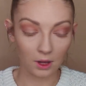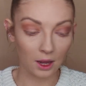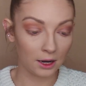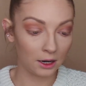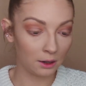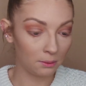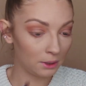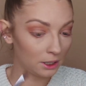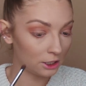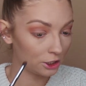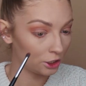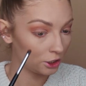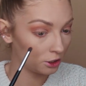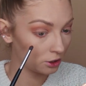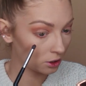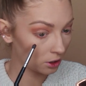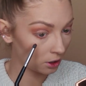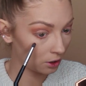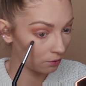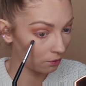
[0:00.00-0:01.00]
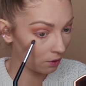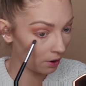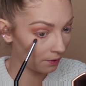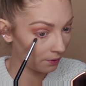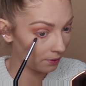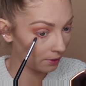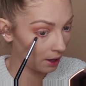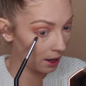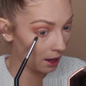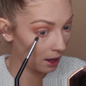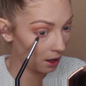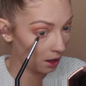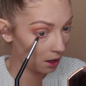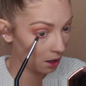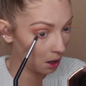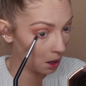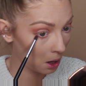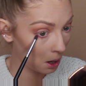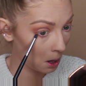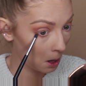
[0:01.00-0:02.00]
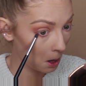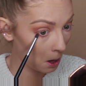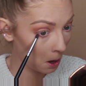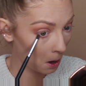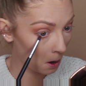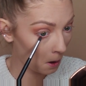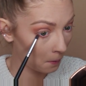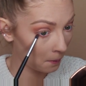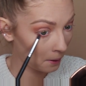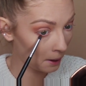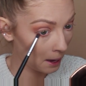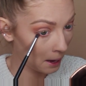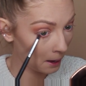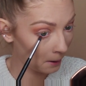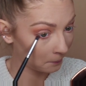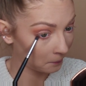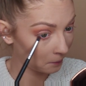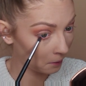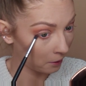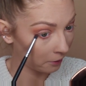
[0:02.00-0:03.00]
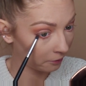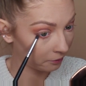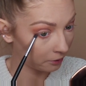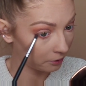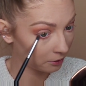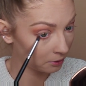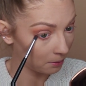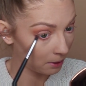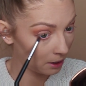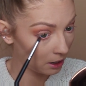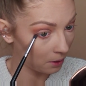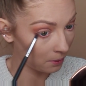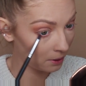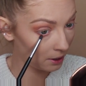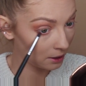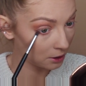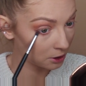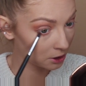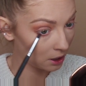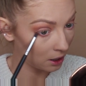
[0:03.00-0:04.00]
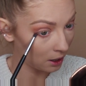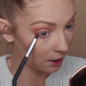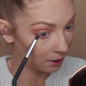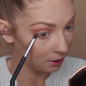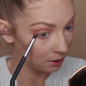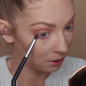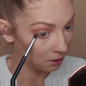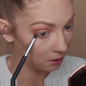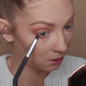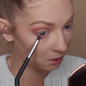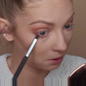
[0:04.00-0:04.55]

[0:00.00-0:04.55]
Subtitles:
and I'm literally just going to run that on the outer half under my lower lash line.